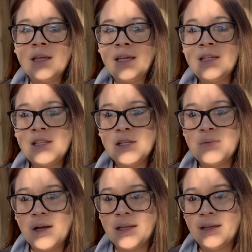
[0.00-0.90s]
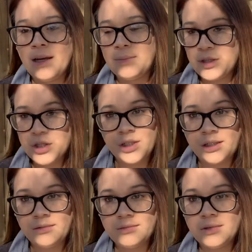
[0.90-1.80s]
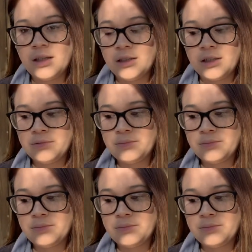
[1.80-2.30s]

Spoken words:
He starts walking up the street alone.